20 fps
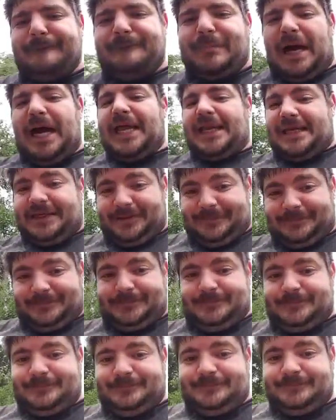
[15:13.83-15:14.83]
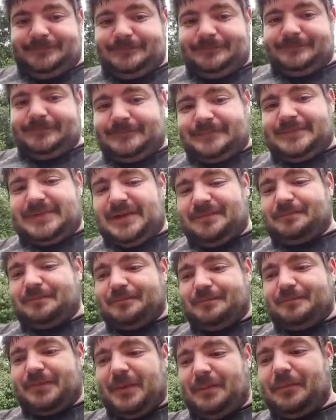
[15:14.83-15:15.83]
But
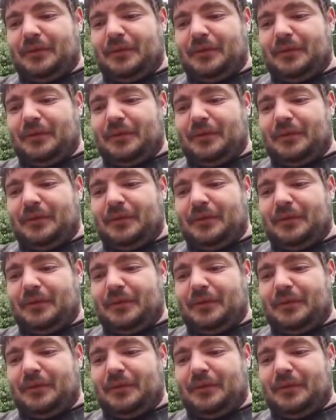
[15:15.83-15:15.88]
the